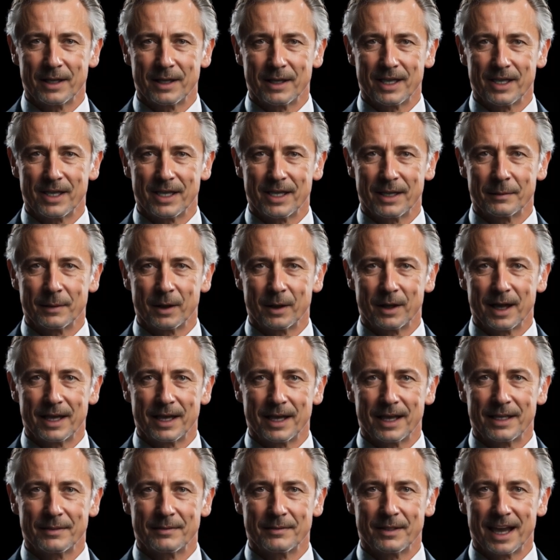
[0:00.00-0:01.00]
There are many
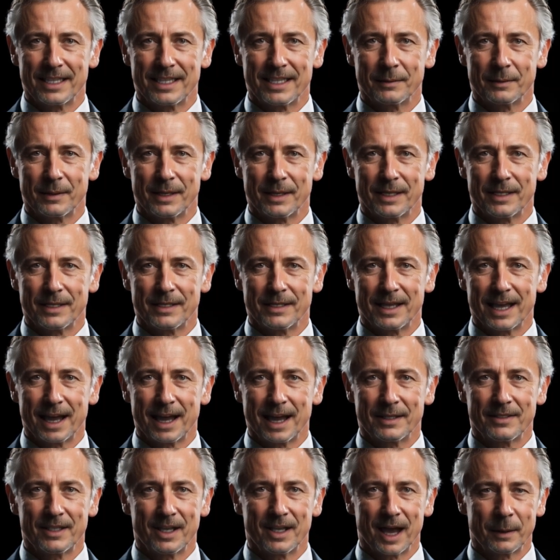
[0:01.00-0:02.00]
theories and
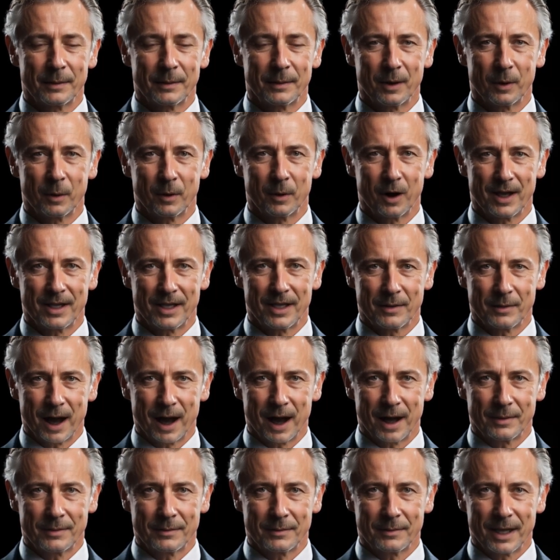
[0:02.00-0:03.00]
reasonings revolving around
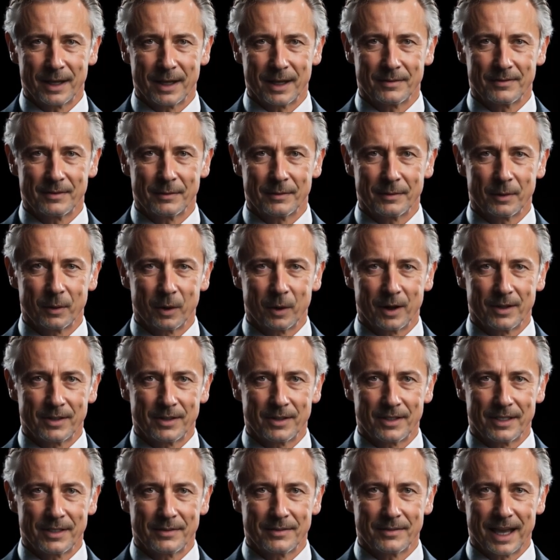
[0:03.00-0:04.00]
bass management of a
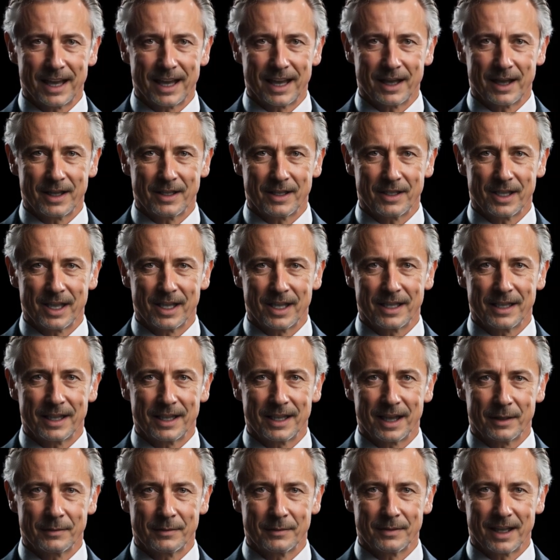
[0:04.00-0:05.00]
listening room, but
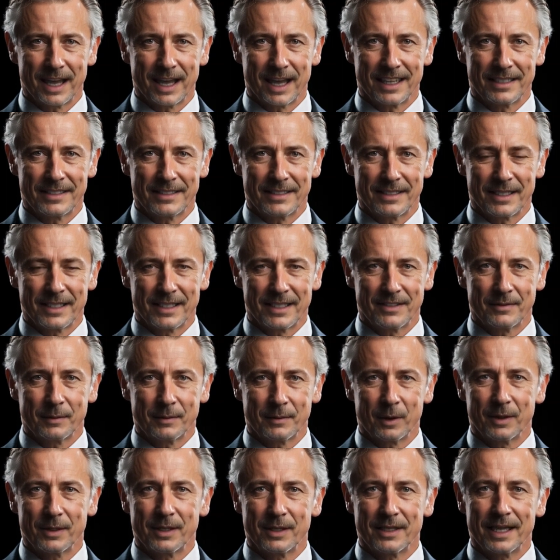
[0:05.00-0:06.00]
none of them proved
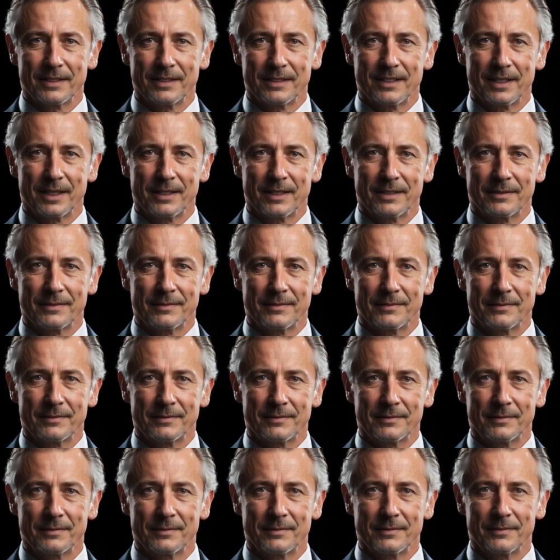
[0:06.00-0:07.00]
universal.
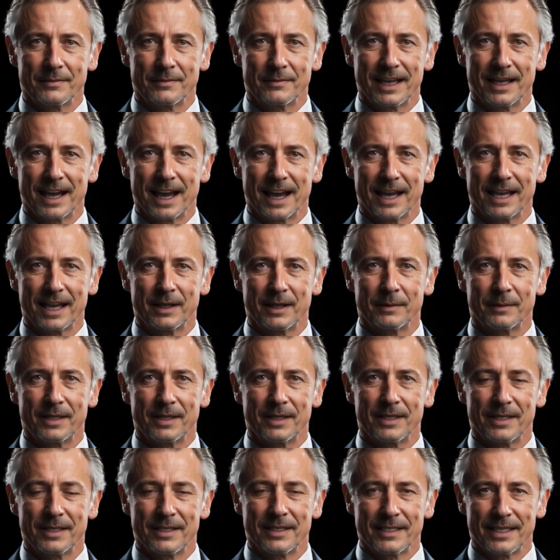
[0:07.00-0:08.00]
Finding the
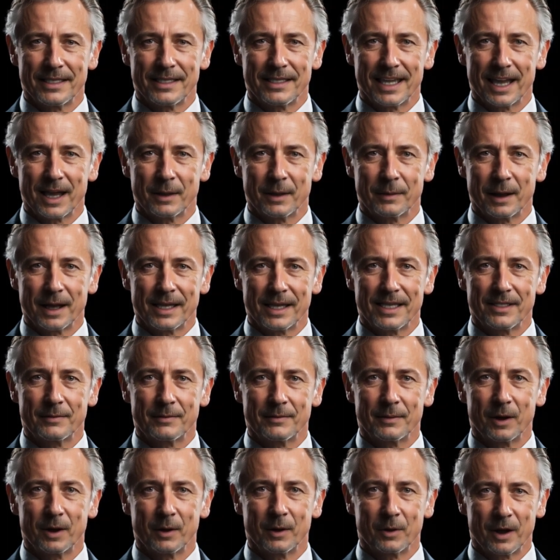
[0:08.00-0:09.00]
ideal solution for
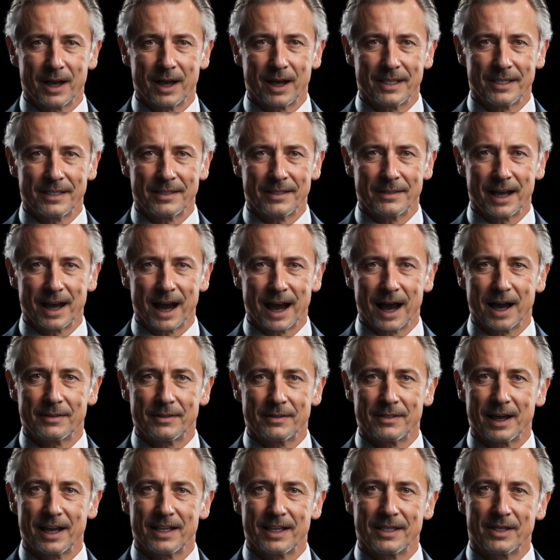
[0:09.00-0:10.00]
your specific room
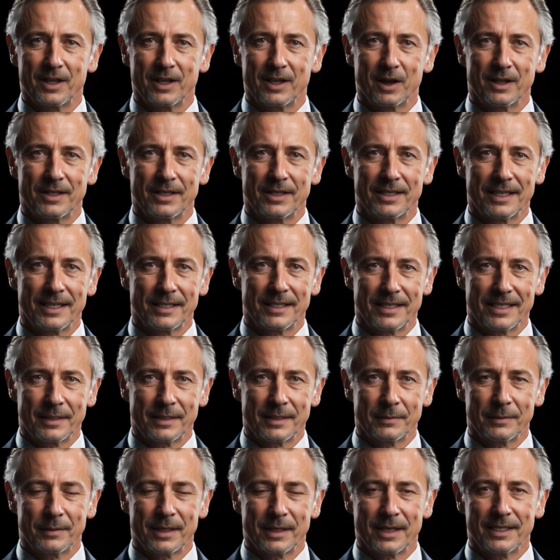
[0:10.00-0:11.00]
requires time and
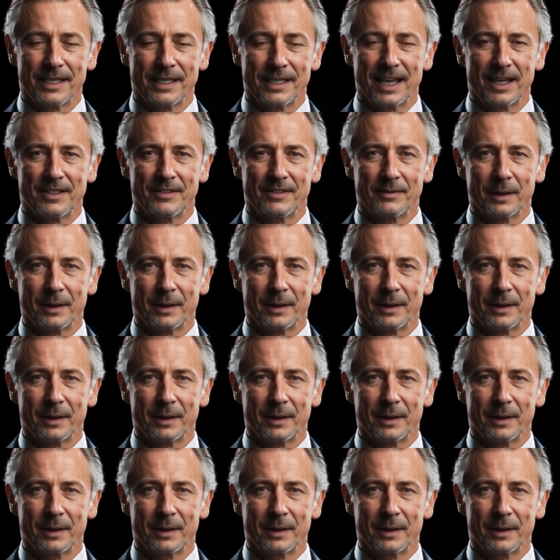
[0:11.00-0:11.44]
dedication.